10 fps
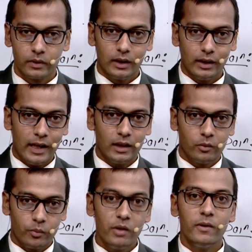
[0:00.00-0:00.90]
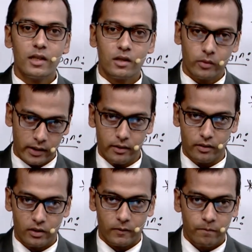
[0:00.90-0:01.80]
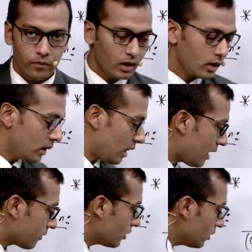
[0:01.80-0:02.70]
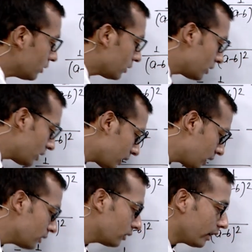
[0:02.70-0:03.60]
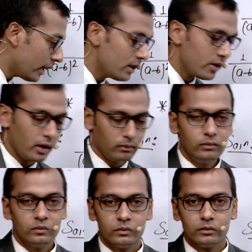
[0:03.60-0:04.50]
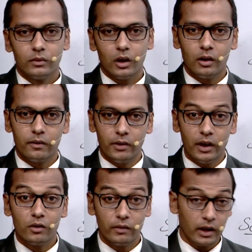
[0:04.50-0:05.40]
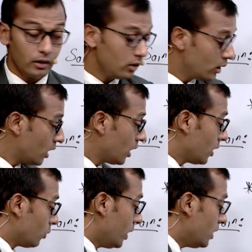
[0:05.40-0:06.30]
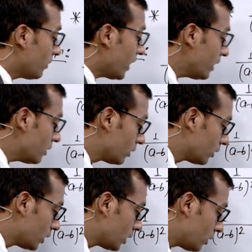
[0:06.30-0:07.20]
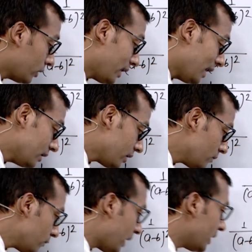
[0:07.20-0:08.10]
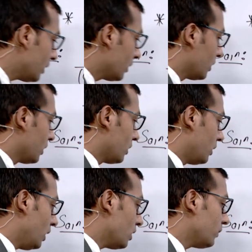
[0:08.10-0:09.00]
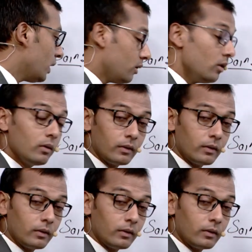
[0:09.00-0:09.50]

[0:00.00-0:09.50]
like the previous questions. After taking the LCM of denominator, we divide LCM by denominator,